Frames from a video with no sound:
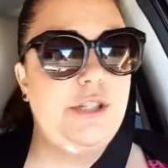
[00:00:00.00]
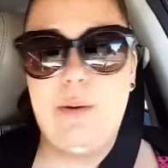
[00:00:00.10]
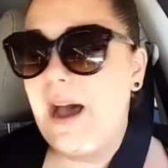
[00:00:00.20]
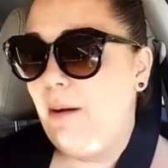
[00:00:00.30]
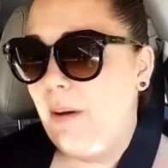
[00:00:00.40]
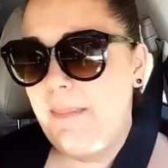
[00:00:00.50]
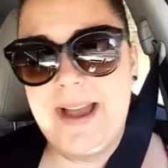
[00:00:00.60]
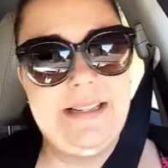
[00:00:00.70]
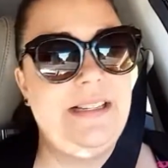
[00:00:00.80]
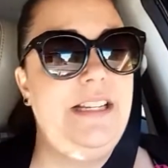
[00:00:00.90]
So I
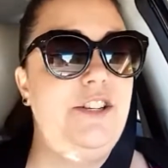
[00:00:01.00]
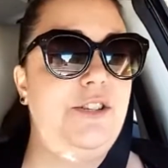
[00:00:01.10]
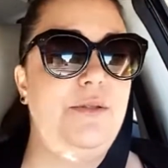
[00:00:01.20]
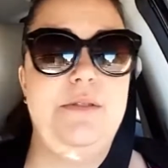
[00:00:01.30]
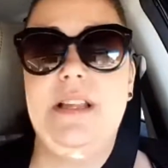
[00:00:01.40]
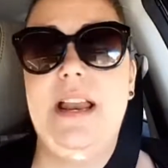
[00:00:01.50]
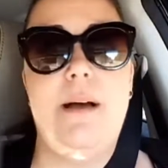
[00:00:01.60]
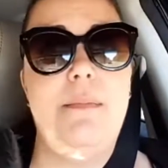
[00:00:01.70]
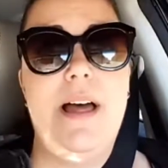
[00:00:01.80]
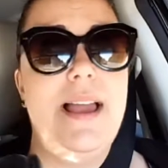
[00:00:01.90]
went back to these shoes,
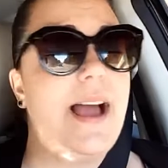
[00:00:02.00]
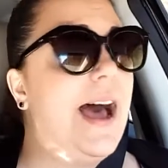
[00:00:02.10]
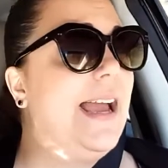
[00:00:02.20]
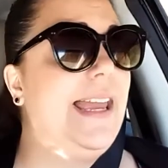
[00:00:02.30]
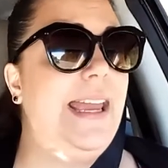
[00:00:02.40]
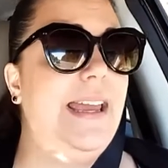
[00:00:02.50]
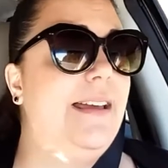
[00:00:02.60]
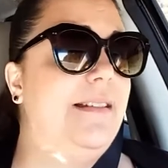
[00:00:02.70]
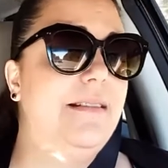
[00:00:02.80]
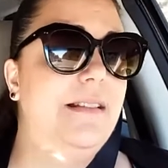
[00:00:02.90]
and I'm like, I
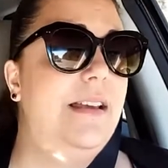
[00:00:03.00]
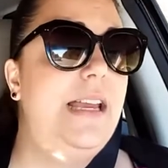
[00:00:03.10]
can't,